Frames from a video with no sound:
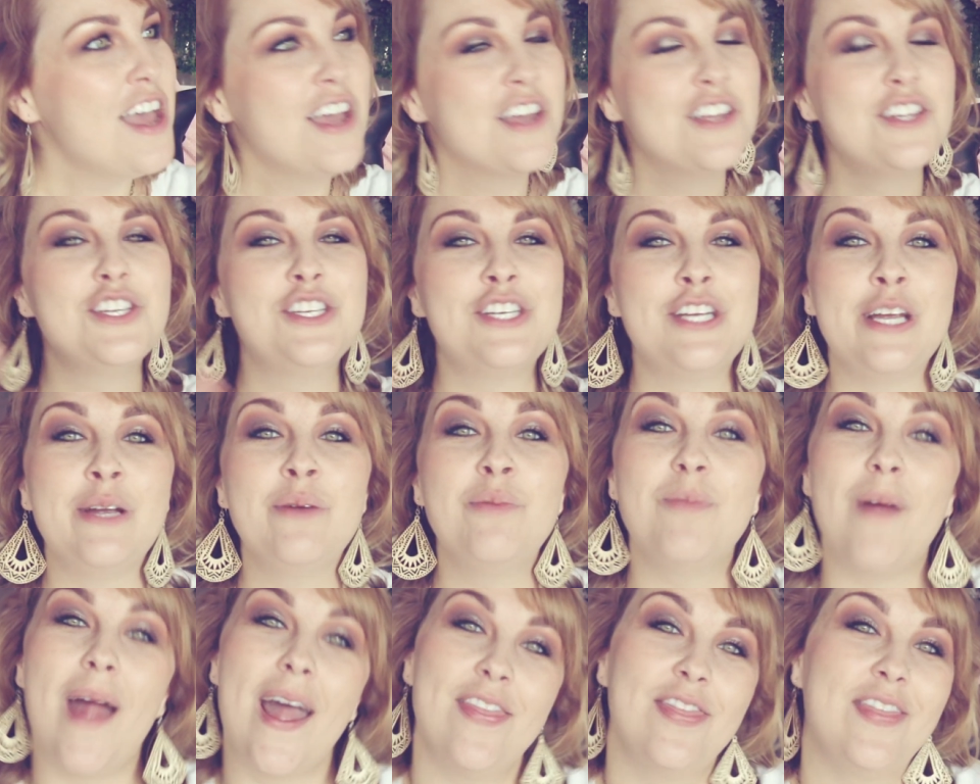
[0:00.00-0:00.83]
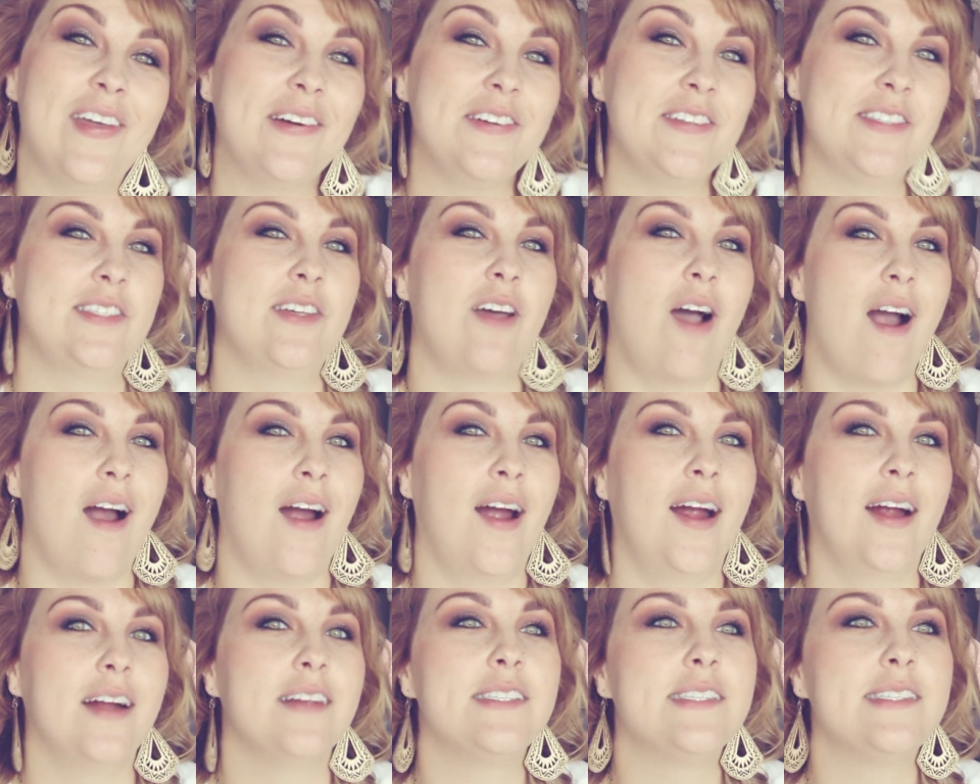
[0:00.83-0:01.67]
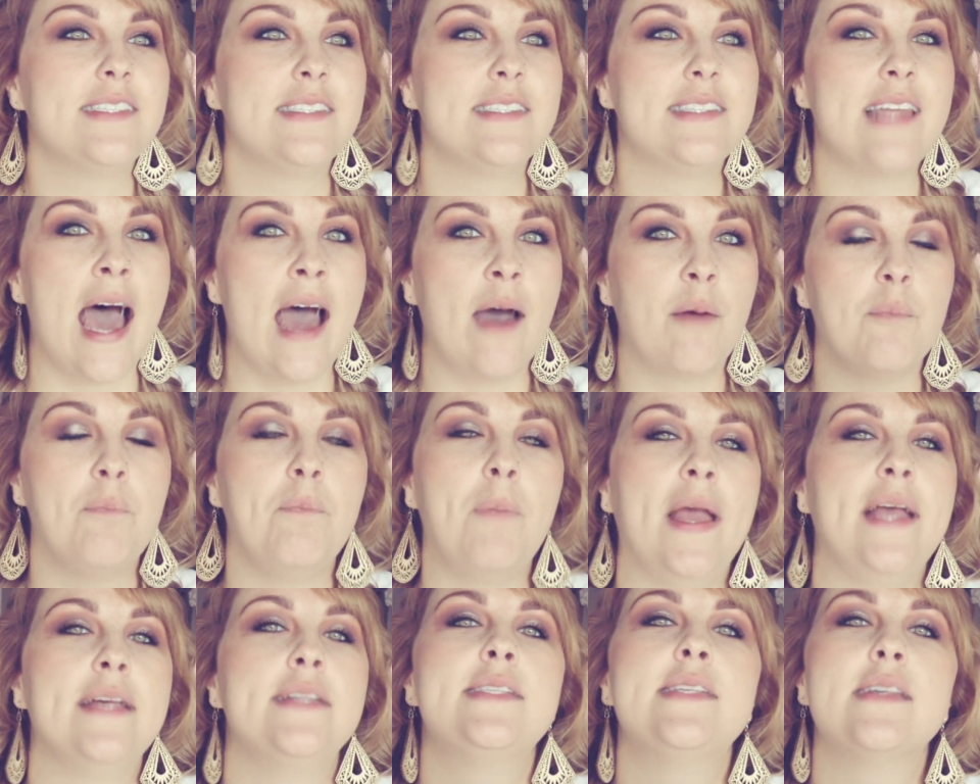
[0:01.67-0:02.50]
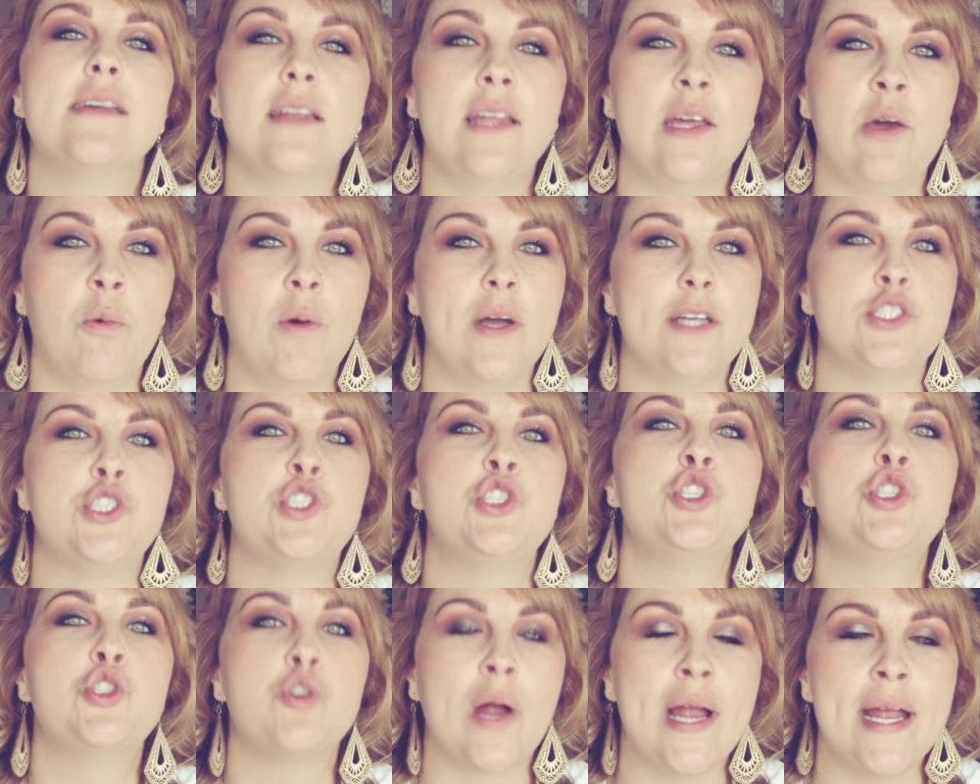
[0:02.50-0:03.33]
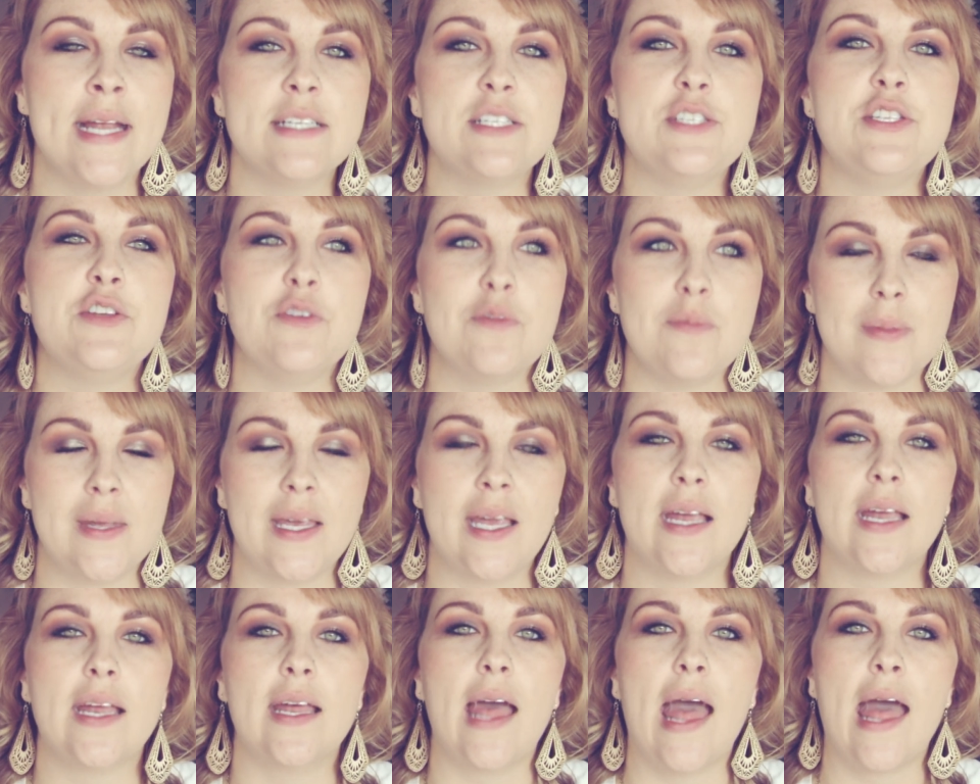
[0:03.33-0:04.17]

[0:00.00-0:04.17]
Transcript: she read those cards that basically went straight to me